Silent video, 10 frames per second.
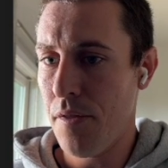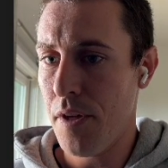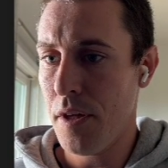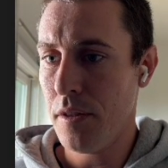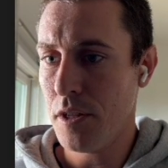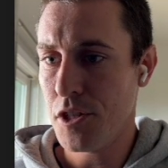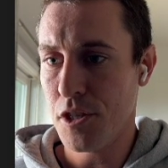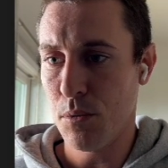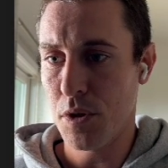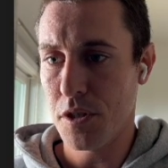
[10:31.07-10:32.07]
And then
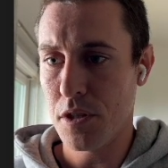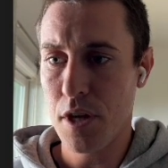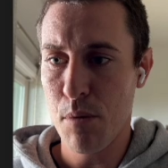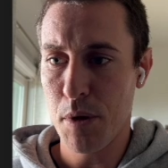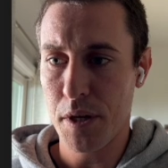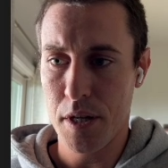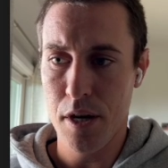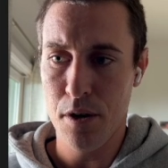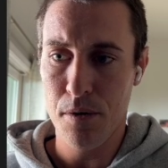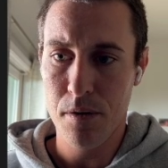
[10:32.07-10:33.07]
let's see, what is the typing
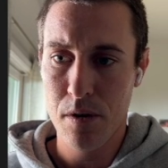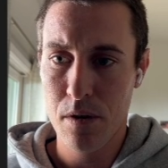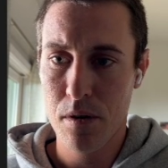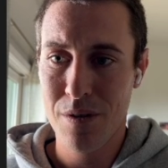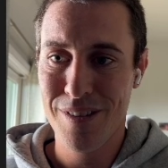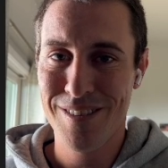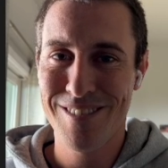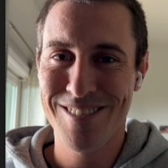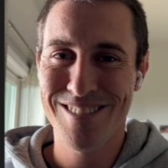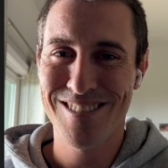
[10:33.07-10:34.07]
now?
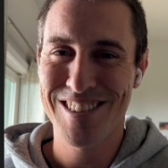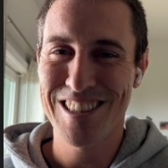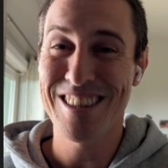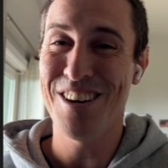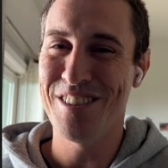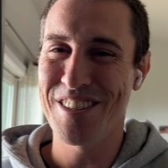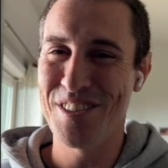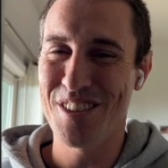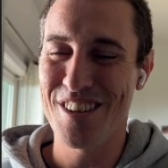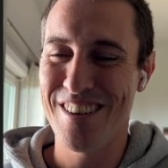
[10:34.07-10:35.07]
Now
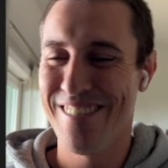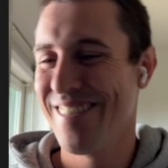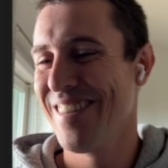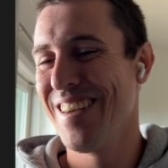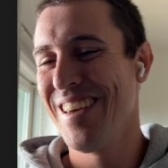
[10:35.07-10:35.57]
it's easier.